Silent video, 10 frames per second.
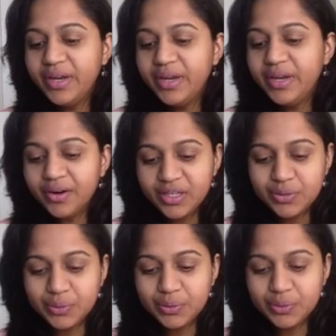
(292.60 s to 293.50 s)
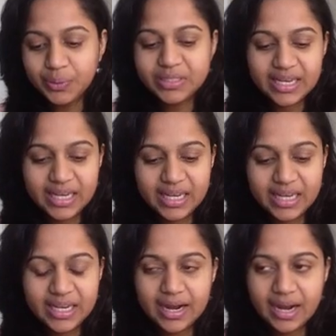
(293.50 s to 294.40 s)
we are going to
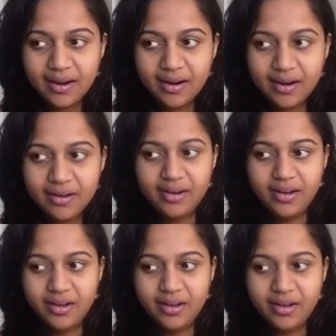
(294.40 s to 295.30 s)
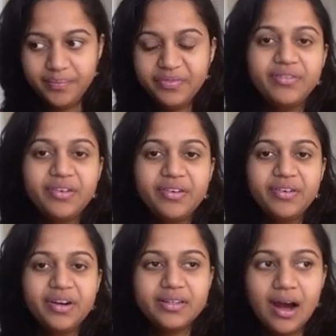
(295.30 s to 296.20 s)
take our
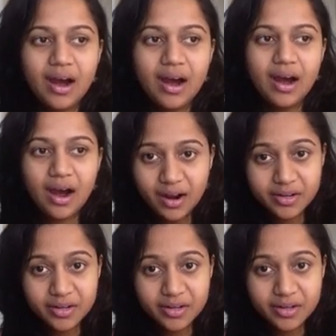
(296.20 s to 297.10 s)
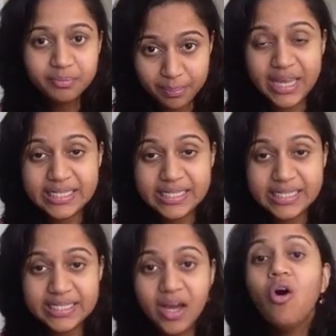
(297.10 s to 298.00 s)
favorite art, a
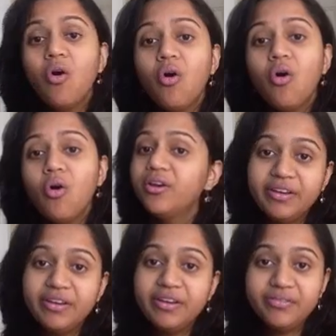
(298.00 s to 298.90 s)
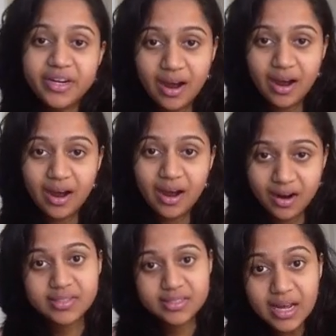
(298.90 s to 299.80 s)
painting or your favorite
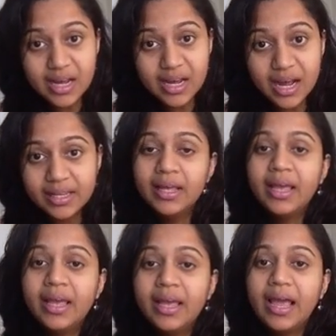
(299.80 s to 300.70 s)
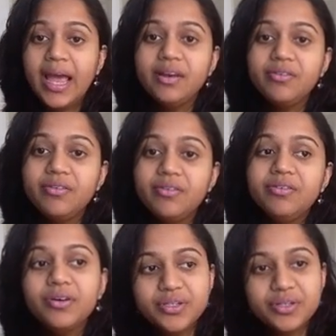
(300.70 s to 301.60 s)
artist's style, and
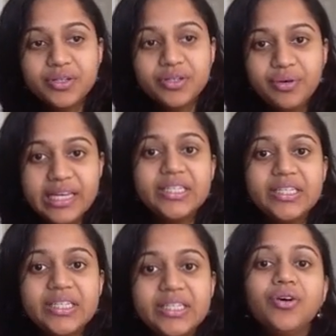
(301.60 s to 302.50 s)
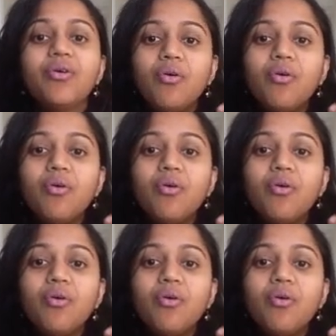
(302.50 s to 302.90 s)
you're going to create your